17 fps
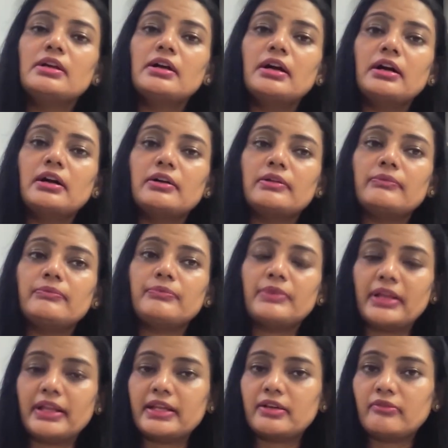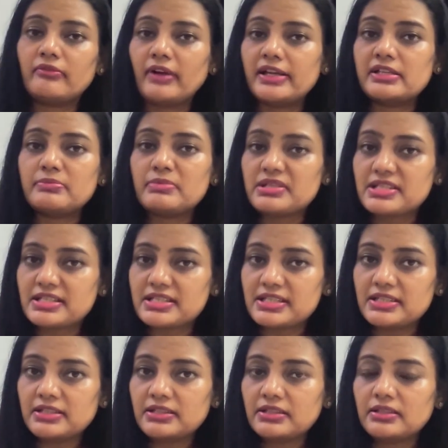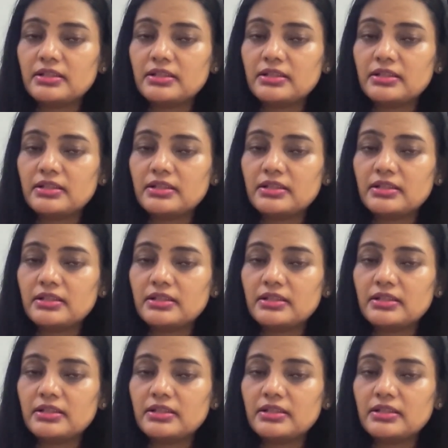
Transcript: like vitamin C,